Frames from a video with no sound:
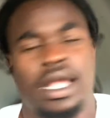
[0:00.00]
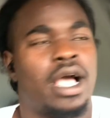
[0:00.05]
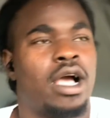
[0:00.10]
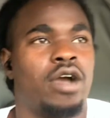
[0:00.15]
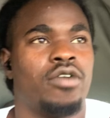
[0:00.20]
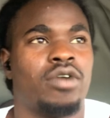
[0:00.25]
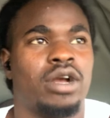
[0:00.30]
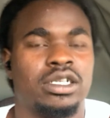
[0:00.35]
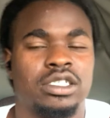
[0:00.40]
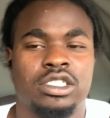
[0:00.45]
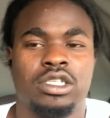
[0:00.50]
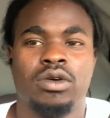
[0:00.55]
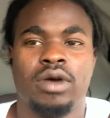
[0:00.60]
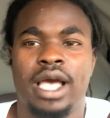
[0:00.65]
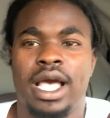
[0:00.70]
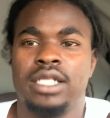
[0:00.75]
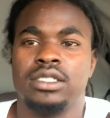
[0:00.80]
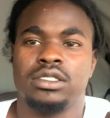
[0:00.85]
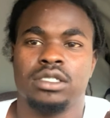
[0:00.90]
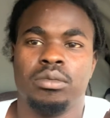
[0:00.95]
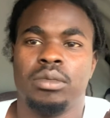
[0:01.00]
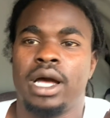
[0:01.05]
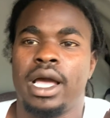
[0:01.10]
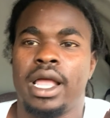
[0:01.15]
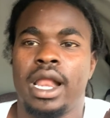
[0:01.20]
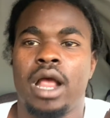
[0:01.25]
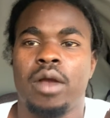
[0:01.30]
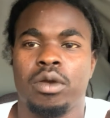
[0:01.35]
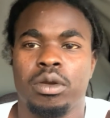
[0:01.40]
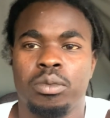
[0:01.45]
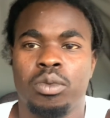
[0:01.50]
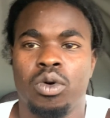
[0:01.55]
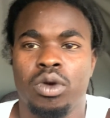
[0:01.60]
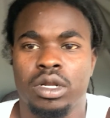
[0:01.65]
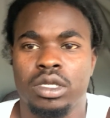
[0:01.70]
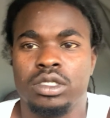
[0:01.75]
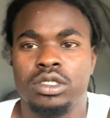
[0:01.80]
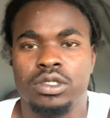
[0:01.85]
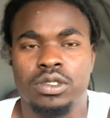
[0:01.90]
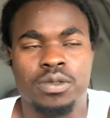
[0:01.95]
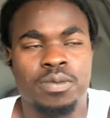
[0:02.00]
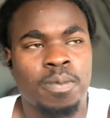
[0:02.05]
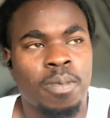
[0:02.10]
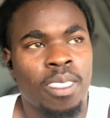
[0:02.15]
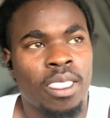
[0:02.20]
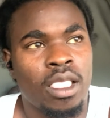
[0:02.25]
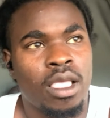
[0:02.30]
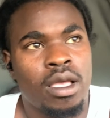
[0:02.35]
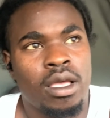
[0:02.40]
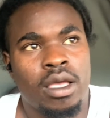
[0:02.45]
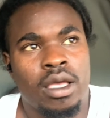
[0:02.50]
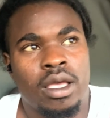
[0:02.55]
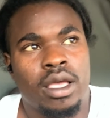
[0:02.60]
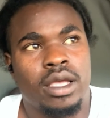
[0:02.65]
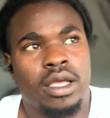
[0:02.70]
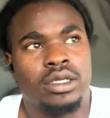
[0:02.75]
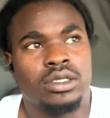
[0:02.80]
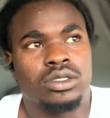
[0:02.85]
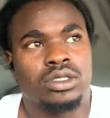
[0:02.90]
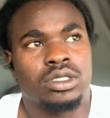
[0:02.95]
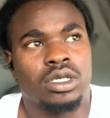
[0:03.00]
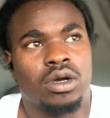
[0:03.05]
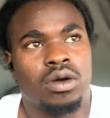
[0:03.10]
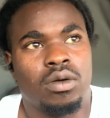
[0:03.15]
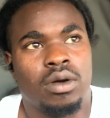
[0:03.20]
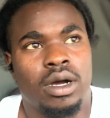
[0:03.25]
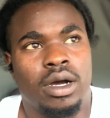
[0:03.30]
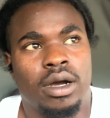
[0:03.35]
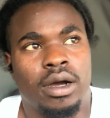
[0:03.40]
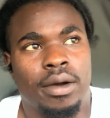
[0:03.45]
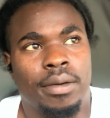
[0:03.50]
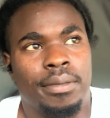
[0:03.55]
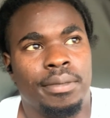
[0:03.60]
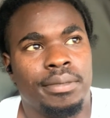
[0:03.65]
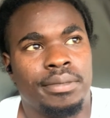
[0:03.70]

However, I still had somebody I reported to. And so,